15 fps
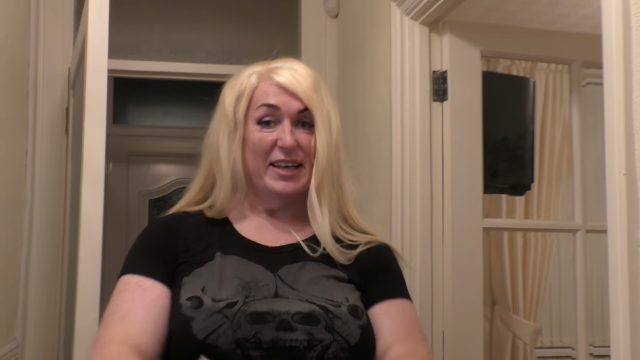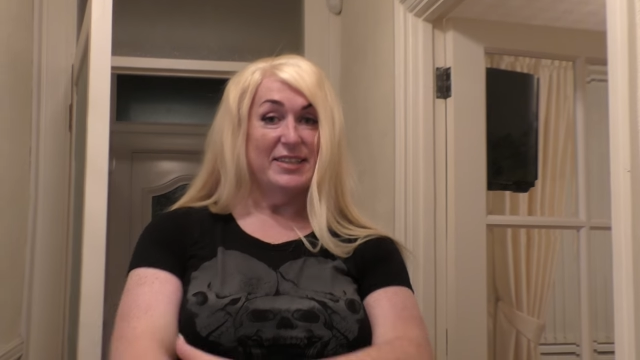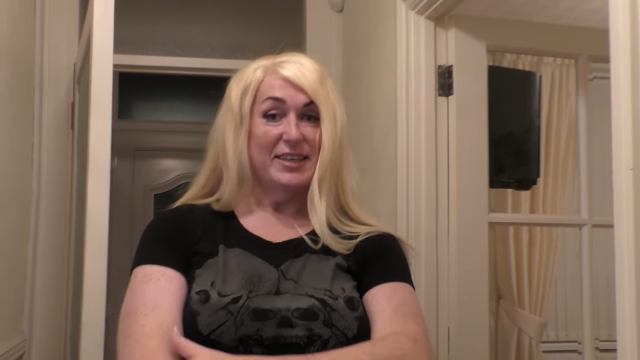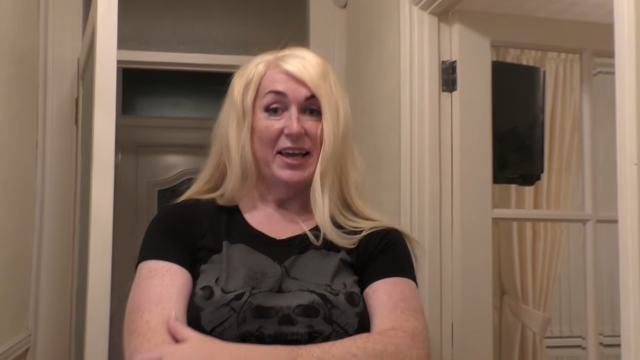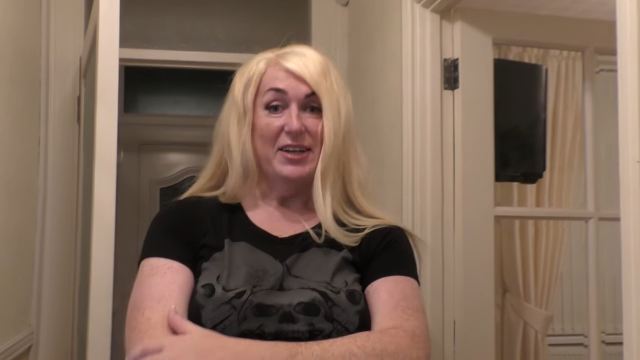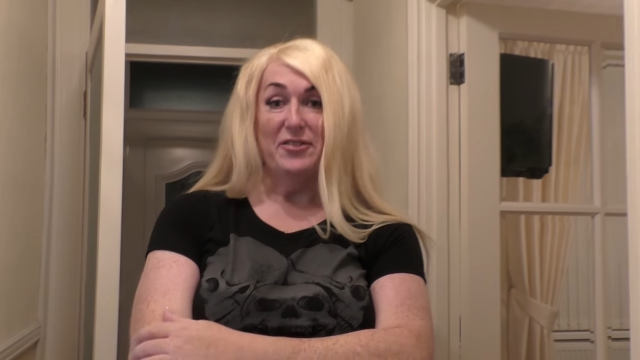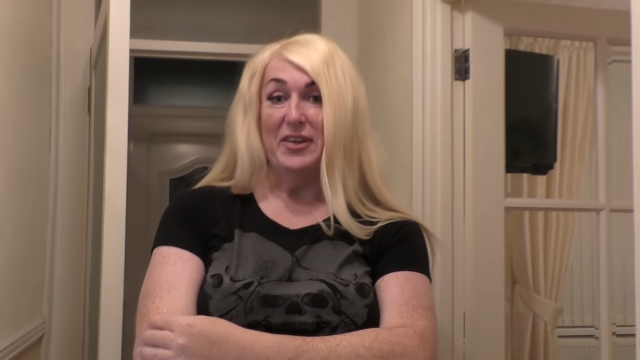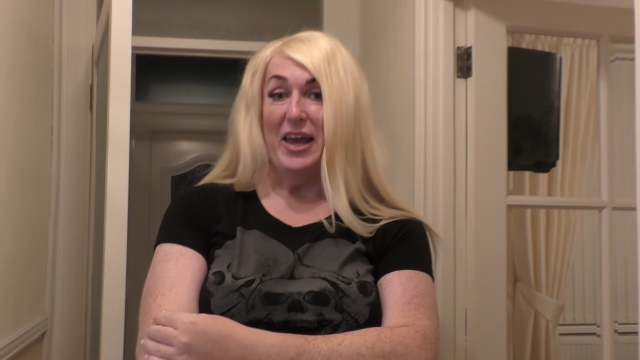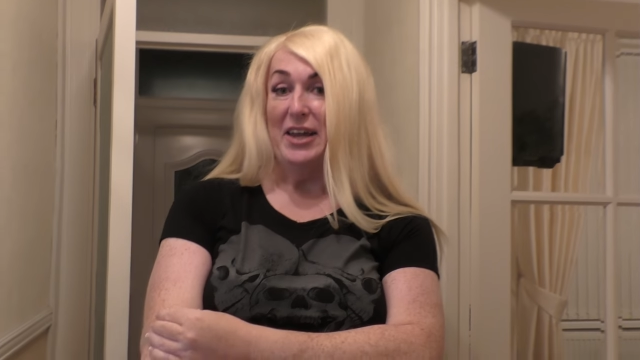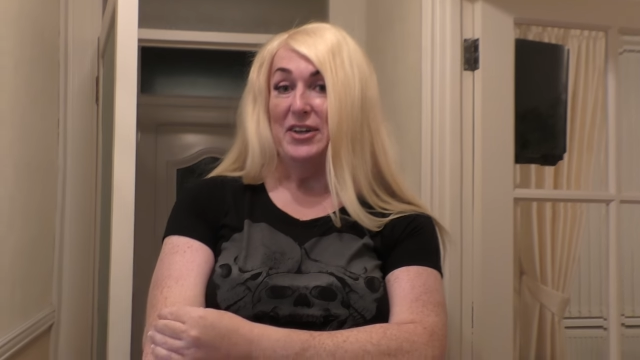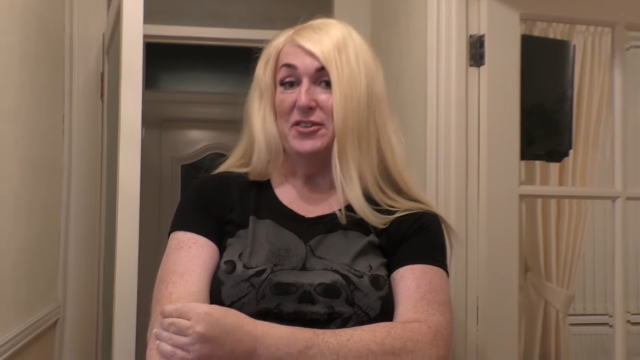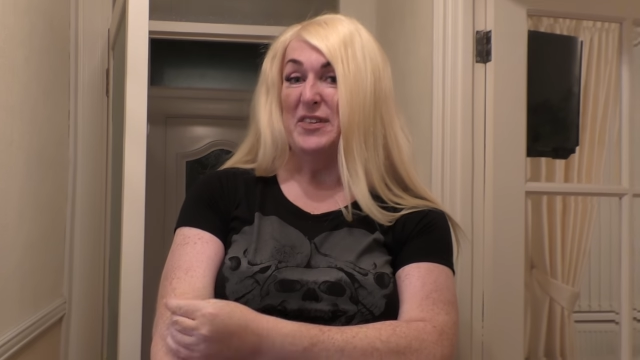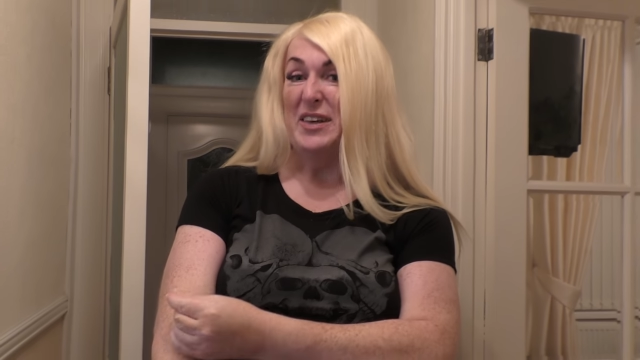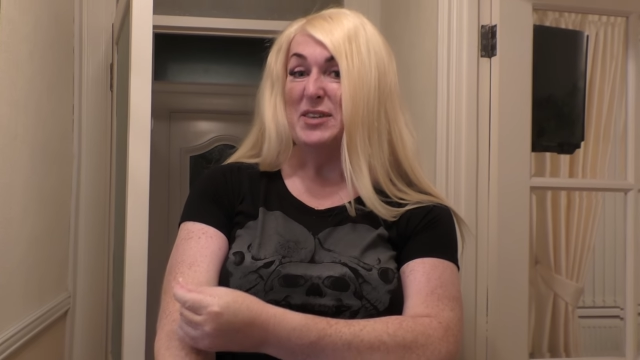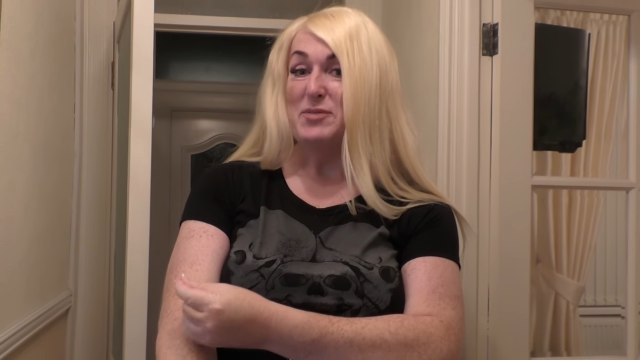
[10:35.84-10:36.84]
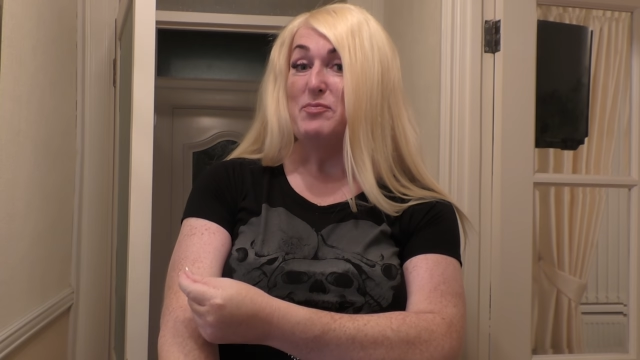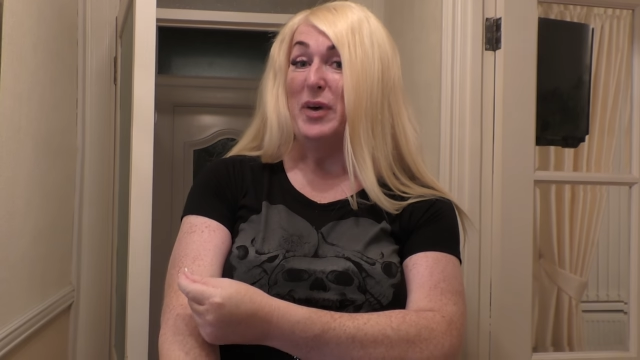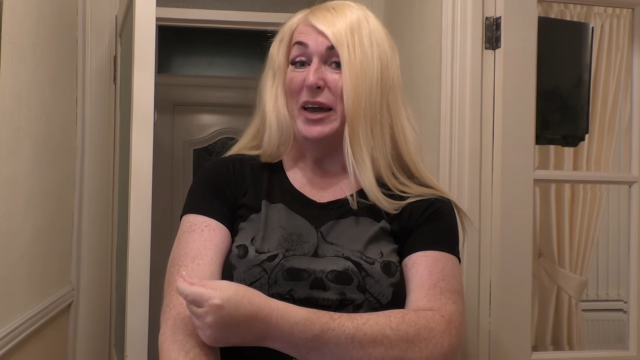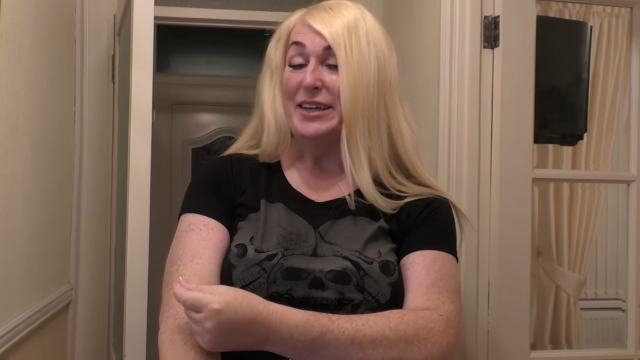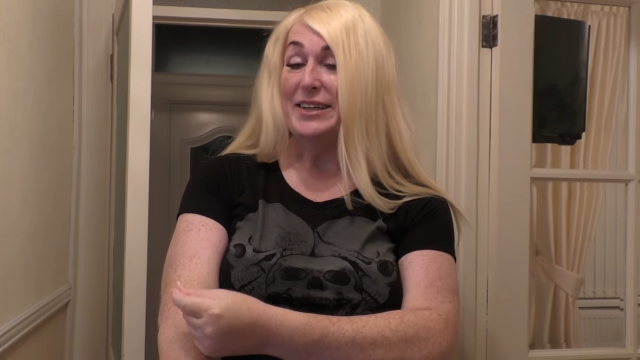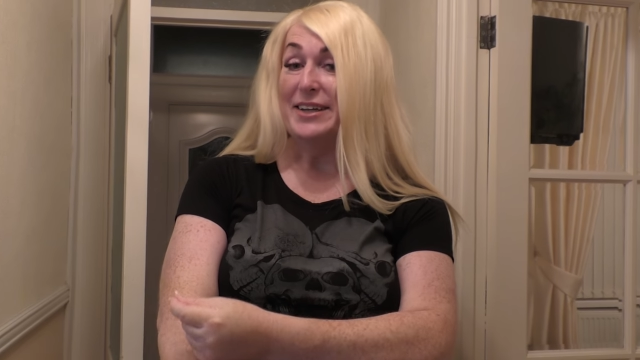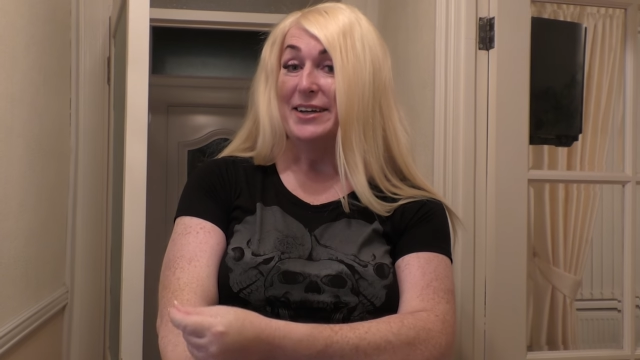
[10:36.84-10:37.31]
that's kind of the end of this
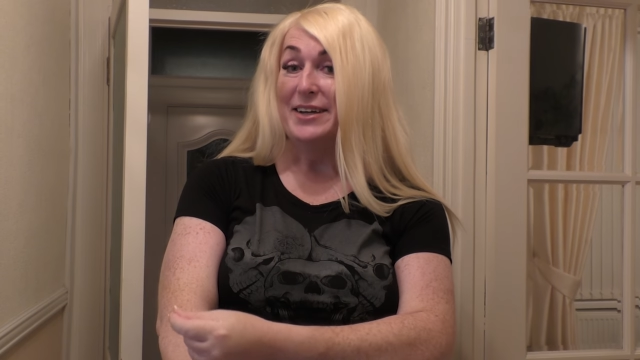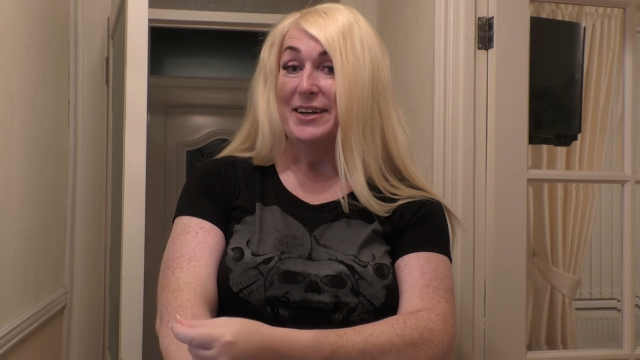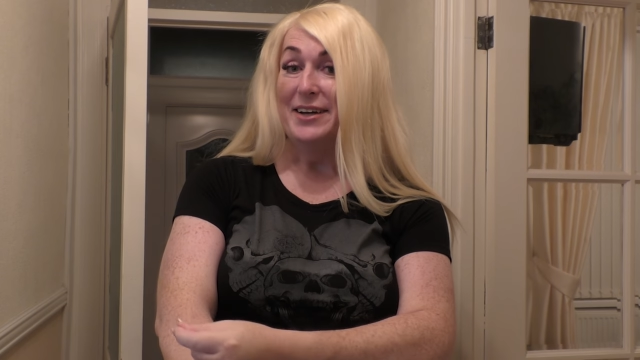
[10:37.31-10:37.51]
bit